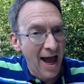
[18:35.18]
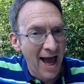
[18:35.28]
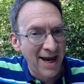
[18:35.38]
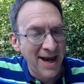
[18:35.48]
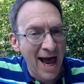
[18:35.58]

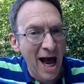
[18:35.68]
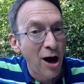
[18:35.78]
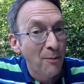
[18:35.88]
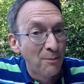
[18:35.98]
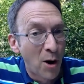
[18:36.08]
And
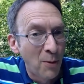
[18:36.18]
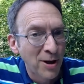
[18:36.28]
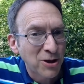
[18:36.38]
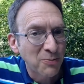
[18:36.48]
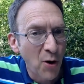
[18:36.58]
now,
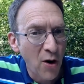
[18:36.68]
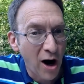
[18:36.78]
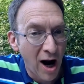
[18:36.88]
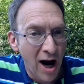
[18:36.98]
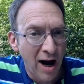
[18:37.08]
moments
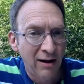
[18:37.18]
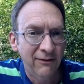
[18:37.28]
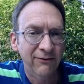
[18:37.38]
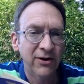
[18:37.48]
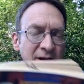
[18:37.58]
more
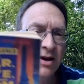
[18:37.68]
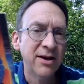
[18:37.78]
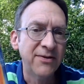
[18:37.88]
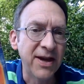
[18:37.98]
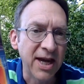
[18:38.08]

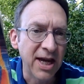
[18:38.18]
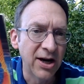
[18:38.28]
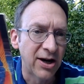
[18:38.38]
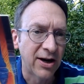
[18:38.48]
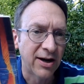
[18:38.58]
of the
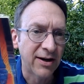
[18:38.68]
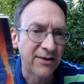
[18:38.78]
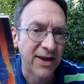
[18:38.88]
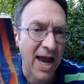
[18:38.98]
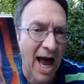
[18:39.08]
ear,
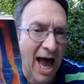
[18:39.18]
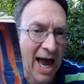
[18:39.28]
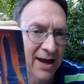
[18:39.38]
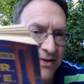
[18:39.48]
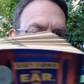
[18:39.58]
the eye, and